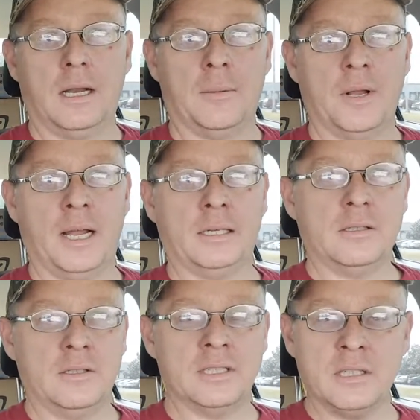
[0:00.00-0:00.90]
I'm like,
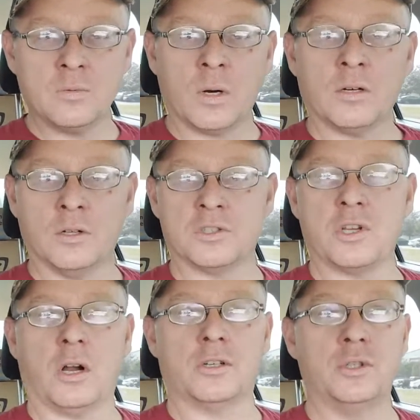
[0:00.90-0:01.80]
this is where it all
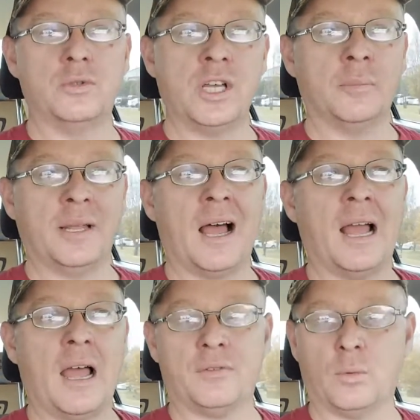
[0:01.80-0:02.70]
starts. You tell me I
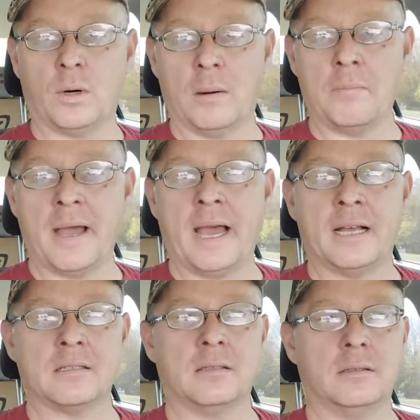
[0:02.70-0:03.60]
have to wear a
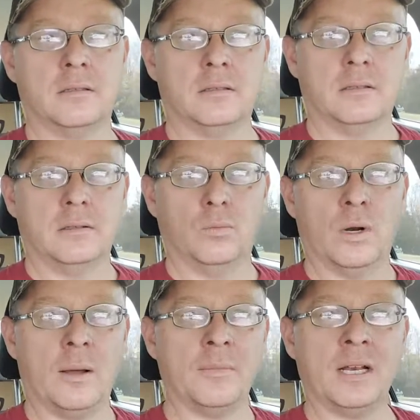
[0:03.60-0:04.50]
mask
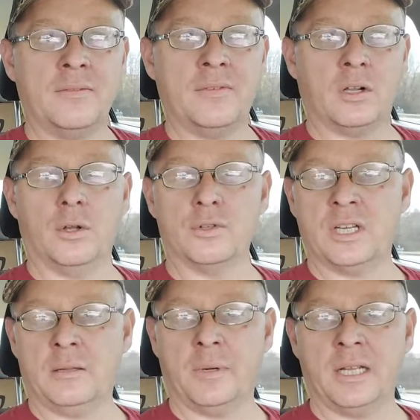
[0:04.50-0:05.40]
when I'm not even close to
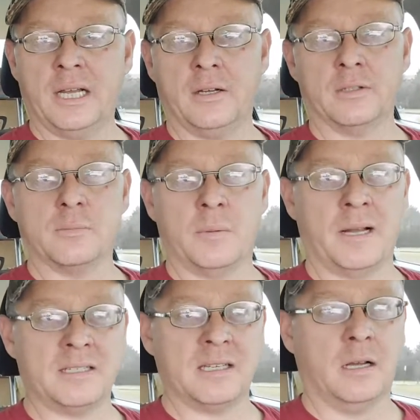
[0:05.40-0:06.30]
anybody else but
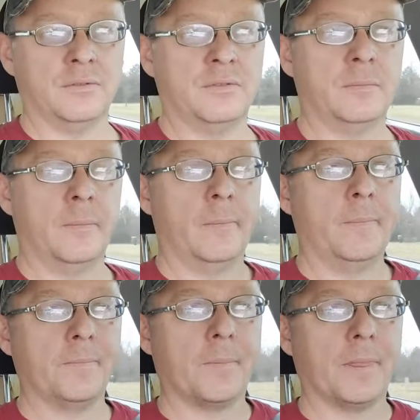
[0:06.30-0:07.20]
myself.
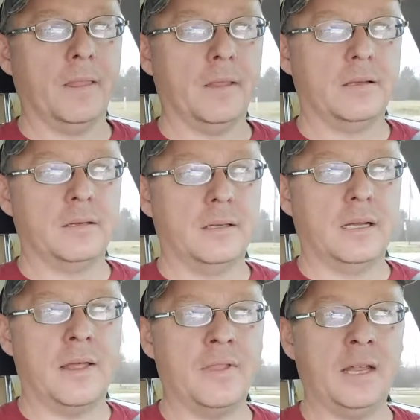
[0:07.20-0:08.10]

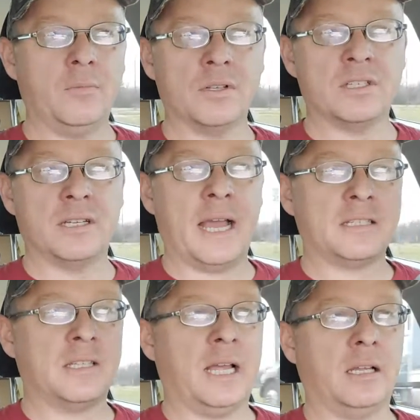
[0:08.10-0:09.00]
And then what's the
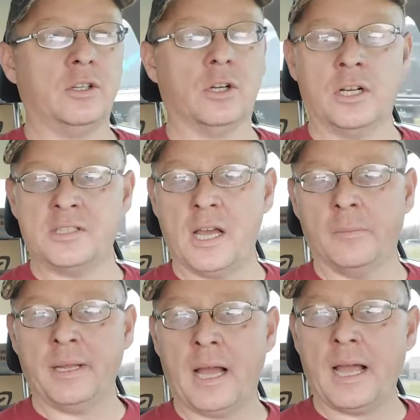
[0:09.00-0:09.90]
next thing? You're going to
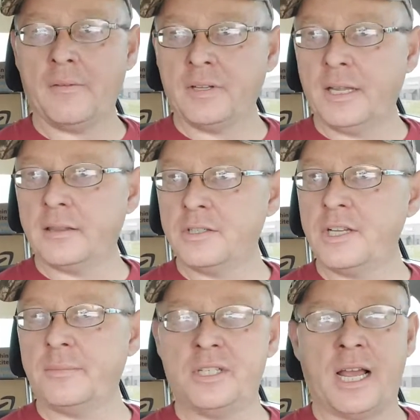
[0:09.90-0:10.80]
tell me I have to get the
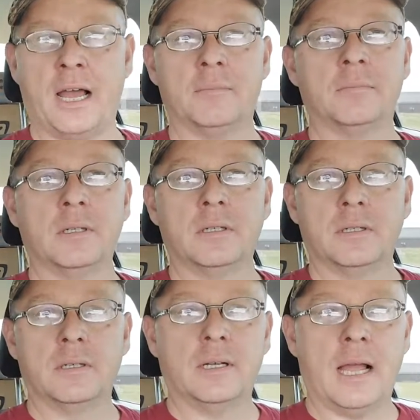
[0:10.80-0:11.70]
jibby jab.
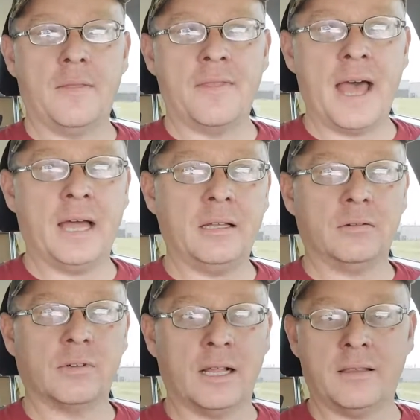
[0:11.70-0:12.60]
And that
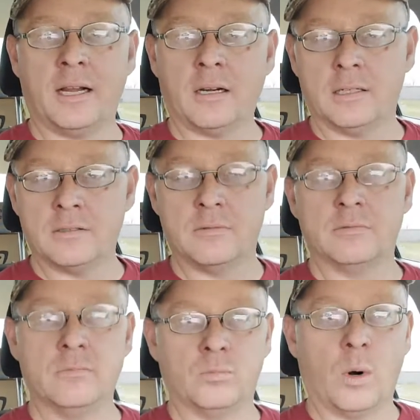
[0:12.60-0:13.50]
right there is
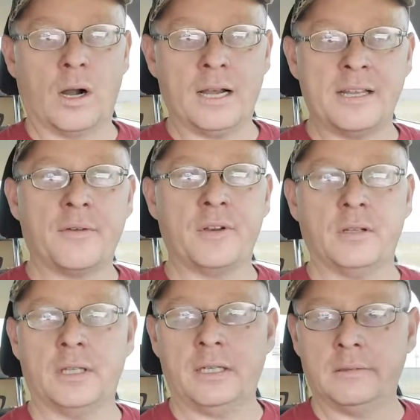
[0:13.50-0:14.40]
where I
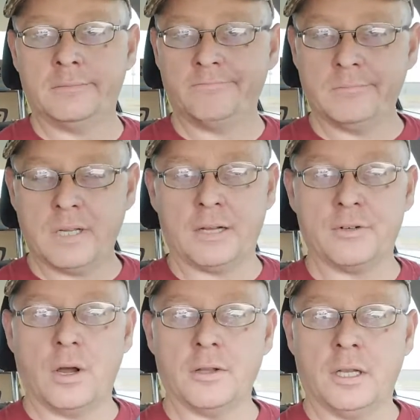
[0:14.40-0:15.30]

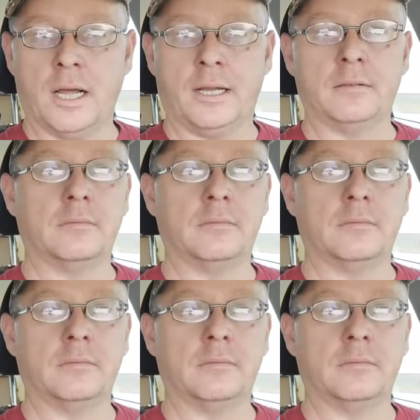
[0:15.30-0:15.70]
draw the line.